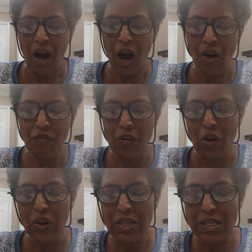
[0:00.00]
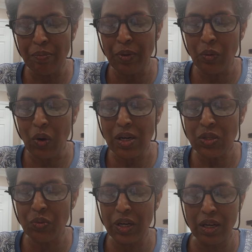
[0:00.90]
How long, ye simple
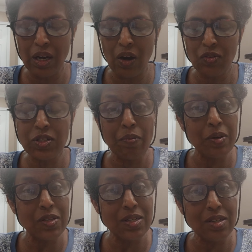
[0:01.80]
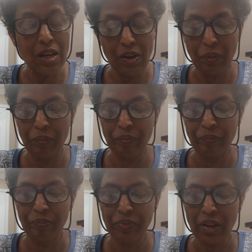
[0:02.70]
ones, will ye love simplicity?
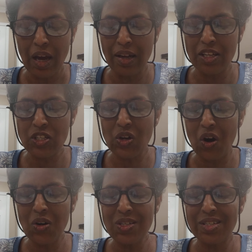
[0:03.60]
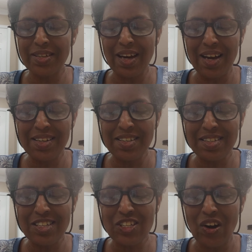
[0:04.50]
And the scorners delight in their
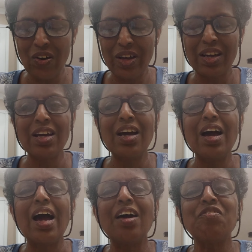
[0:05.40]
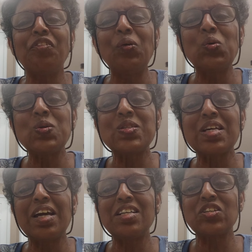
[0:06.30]
scorning, and fools
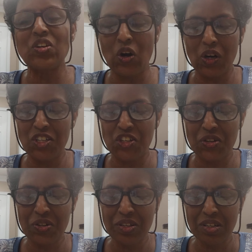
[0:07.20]
hate knowledge.